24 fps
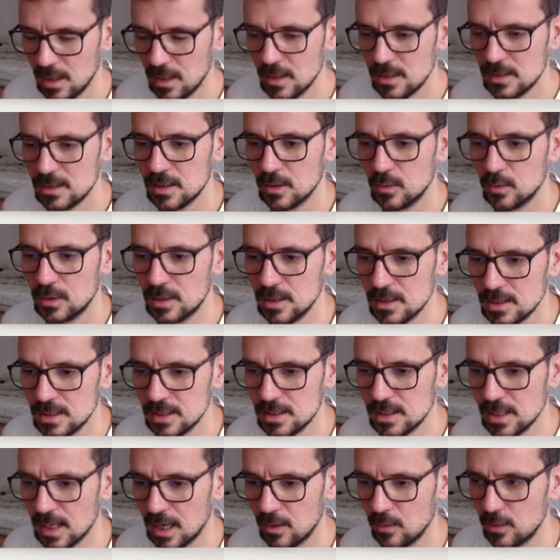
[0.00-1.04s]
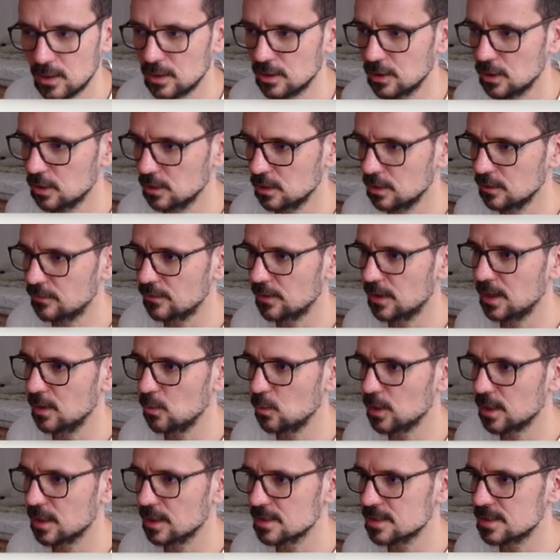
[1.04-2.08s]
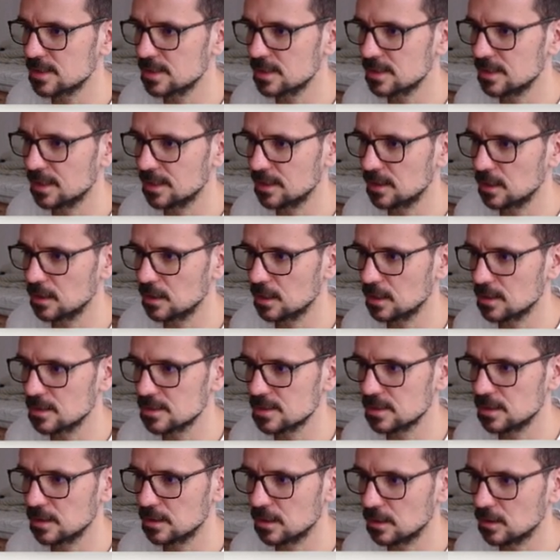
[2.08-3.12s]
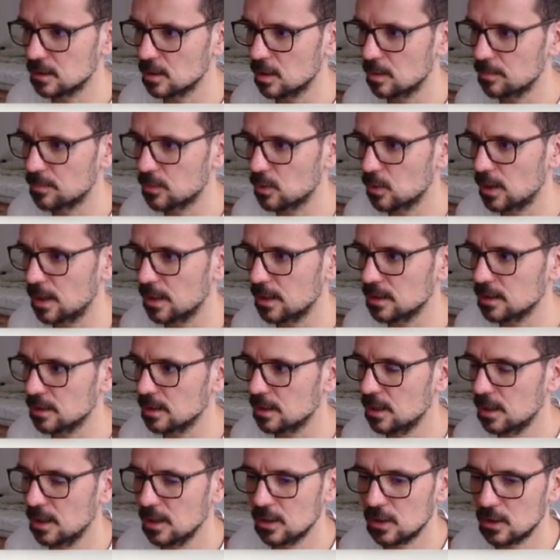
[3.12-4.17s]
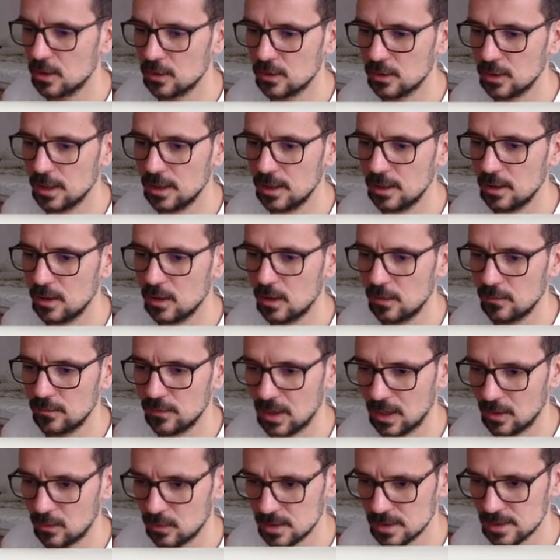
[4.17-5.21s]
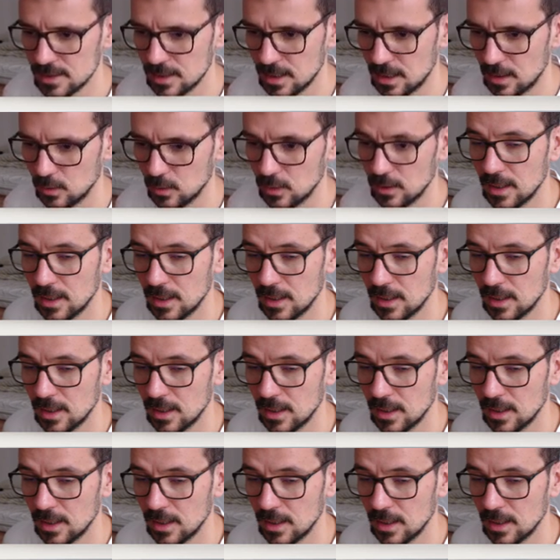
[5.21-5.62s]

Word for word: So this is our notify. We can see the details in the top right corner of our sound.